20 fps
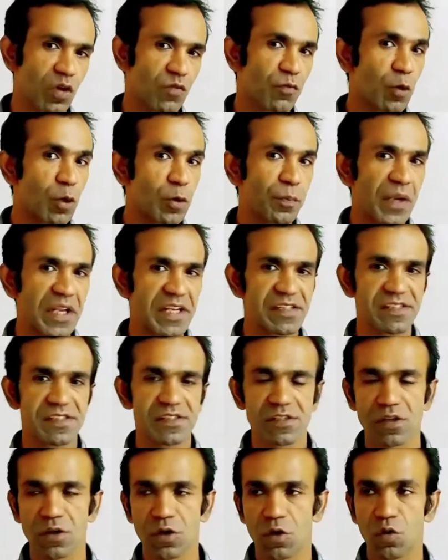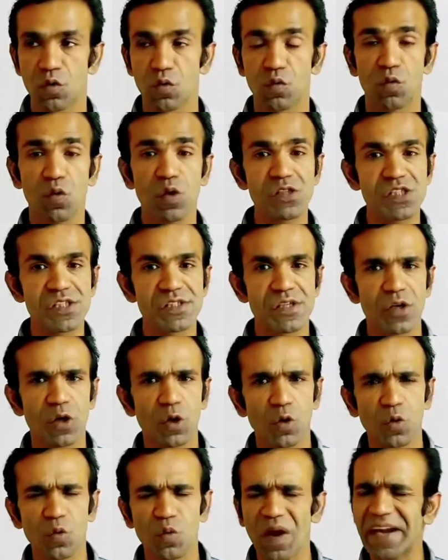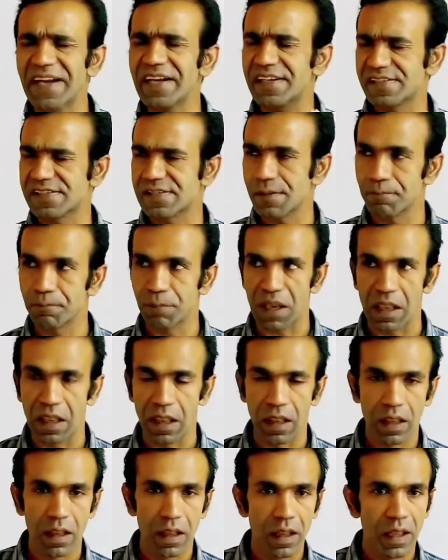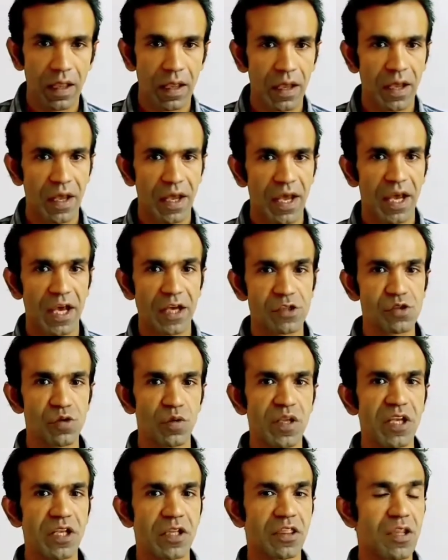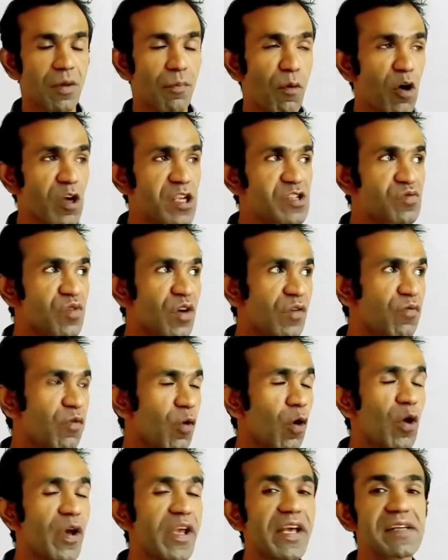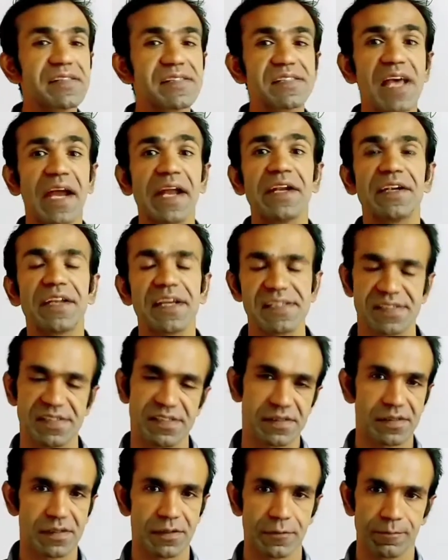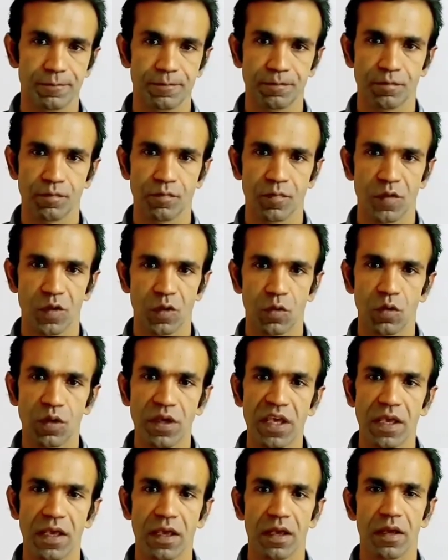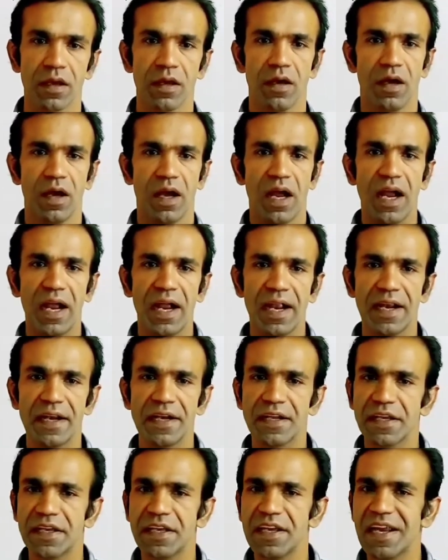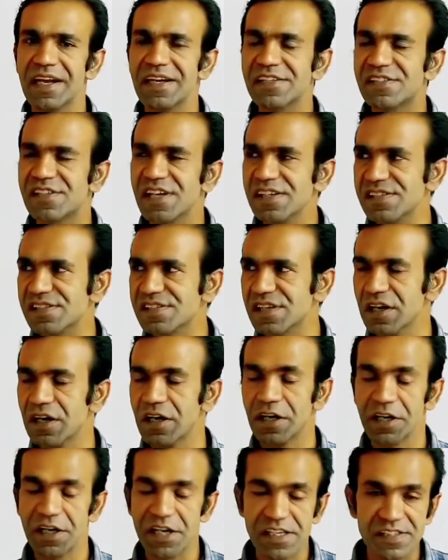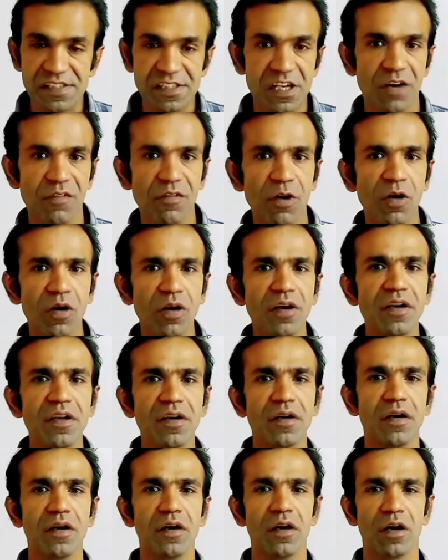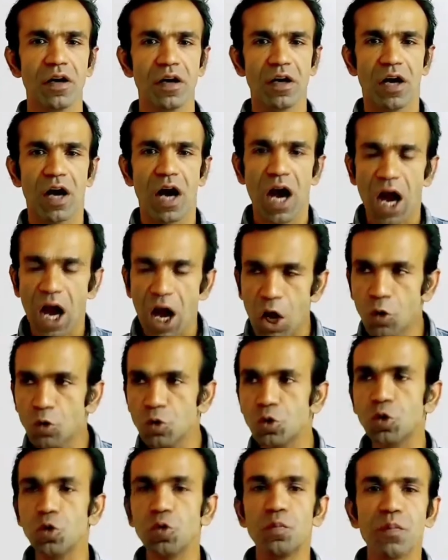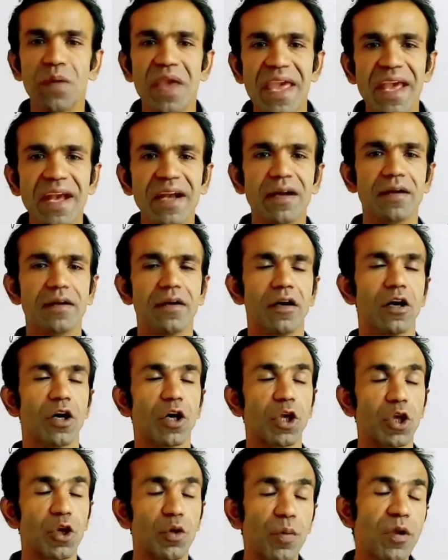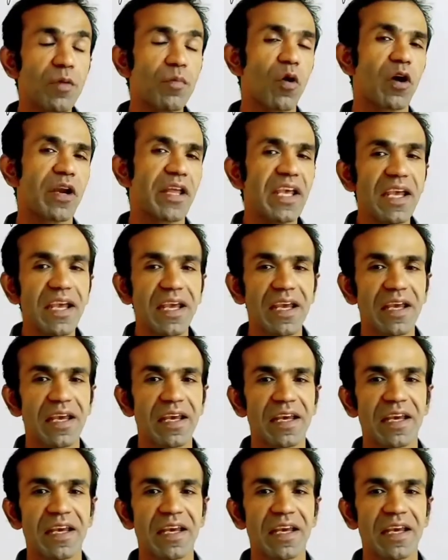or footprints was quite simple. Actually, the boys were following a scientist, okay, and he had just discovered how to make human body